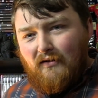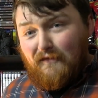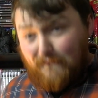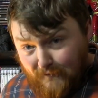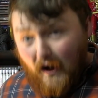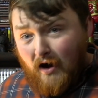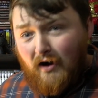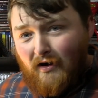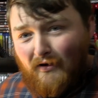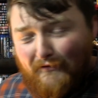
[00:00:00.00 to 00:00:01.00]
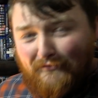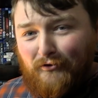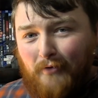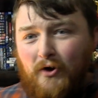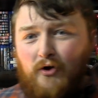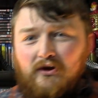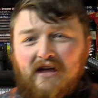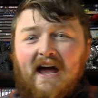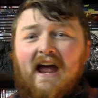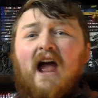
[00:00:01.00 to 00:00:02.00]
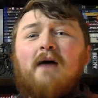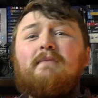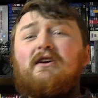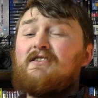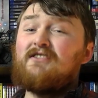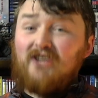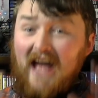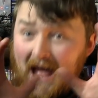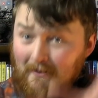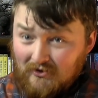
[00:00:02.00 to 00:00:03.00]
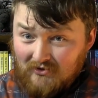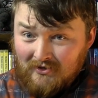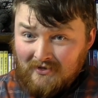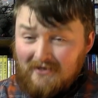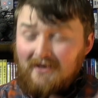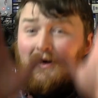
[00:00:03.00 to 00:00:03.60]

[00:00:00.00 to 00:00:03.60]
far from okay, because Amazon,